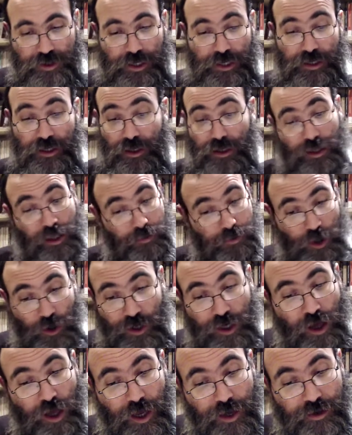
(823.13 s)
and you keep
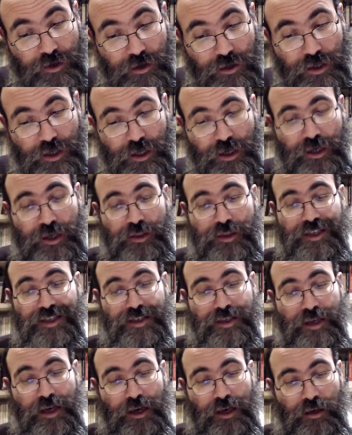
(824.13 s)
going higher, the
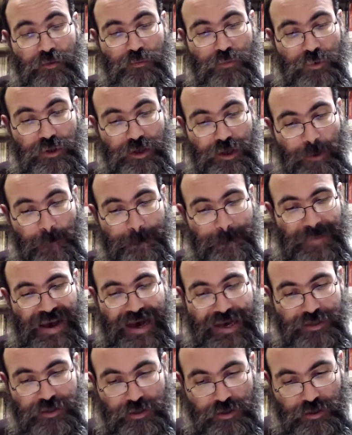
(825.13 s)
same
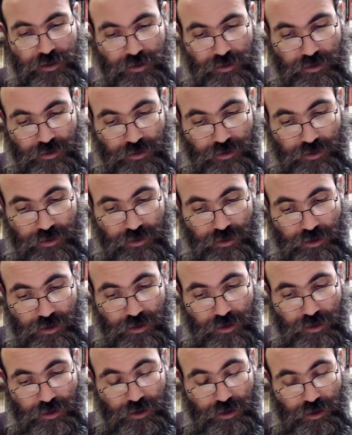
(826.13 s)
pattern
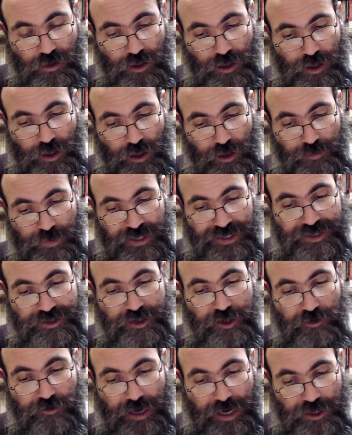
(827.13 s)
and
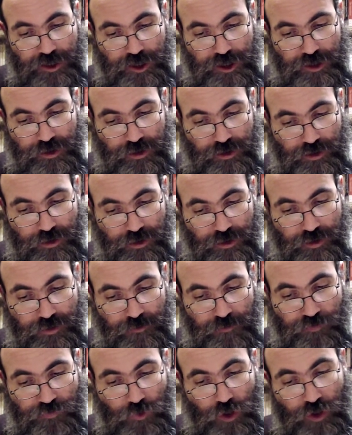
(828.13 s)
interaction
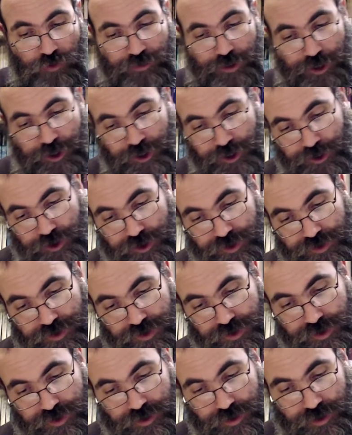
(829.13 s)
of
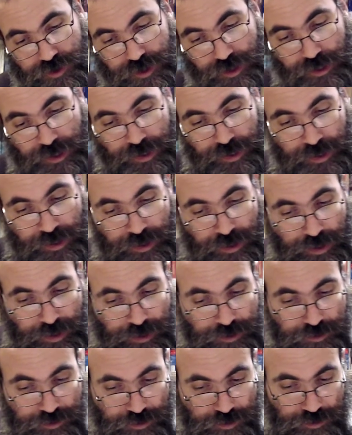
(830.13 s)
Eiris
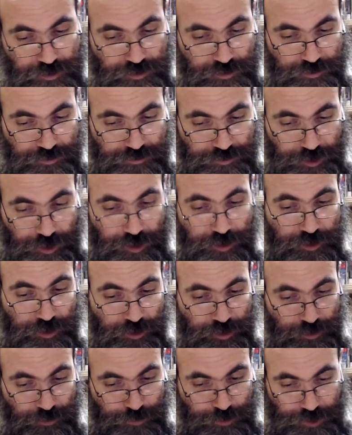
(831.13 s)
and
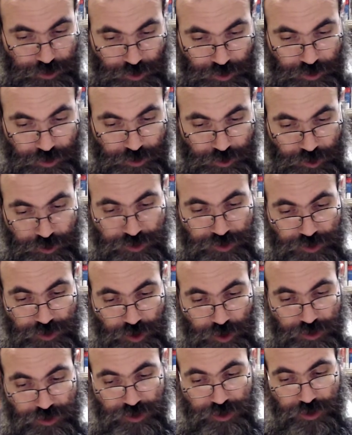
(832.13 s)
Kalim and
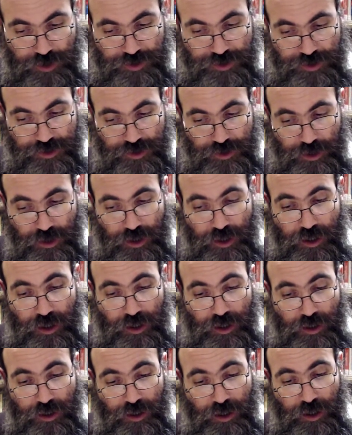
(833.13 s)
Asis
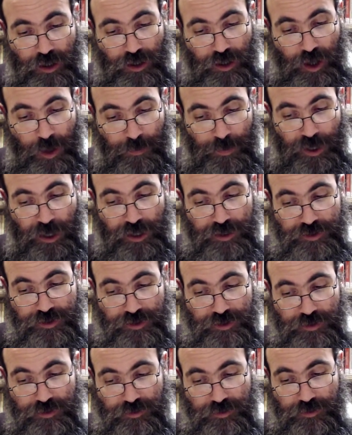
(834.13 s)

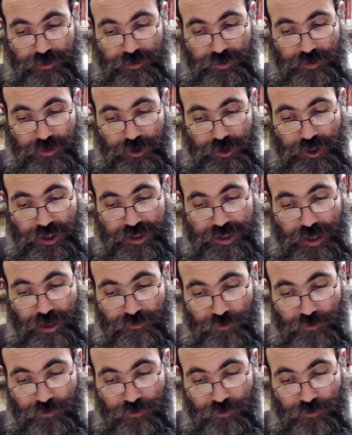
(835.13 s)
applies. To